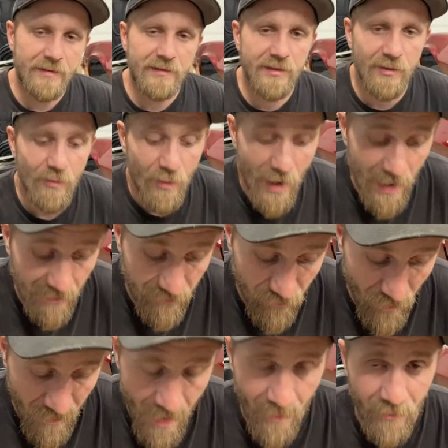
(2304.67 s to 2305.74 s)
to have
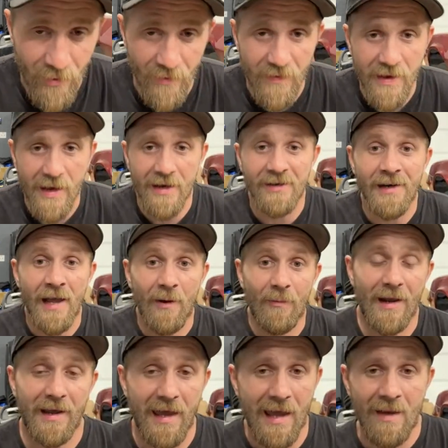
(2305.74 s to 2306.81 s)
remembered the internet
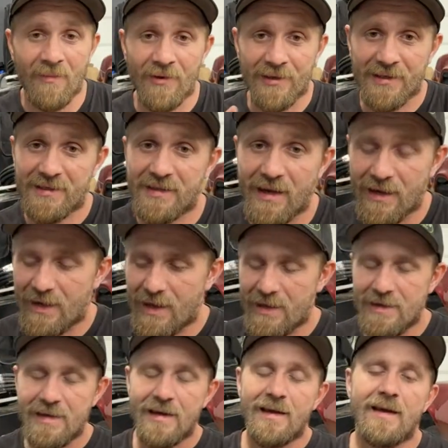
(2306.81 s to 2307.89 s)
when it came on a CD,
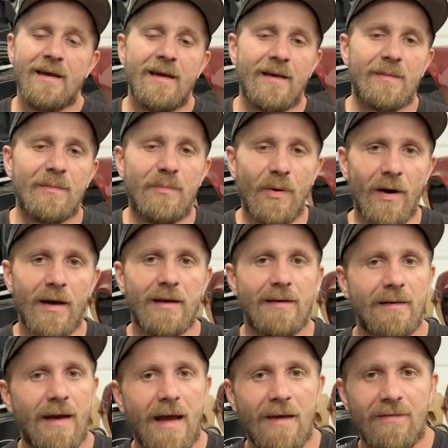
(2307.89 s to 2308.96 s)
but
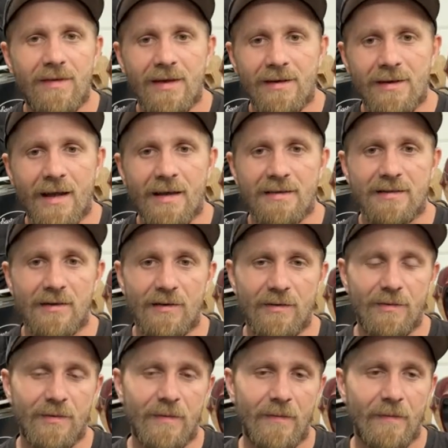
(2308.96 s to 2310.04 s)
I have the internet,
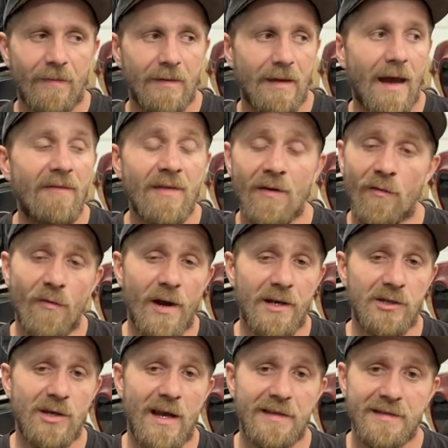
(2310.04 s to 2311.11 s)
so I've never read a
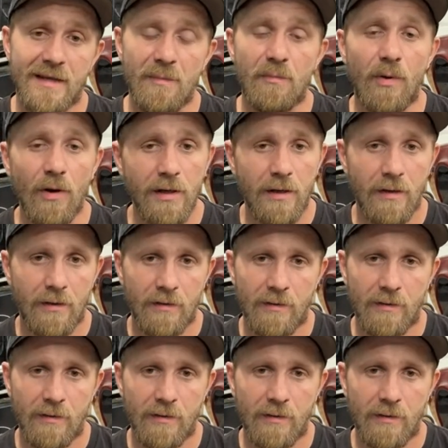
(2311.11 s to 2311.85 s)
chassis book.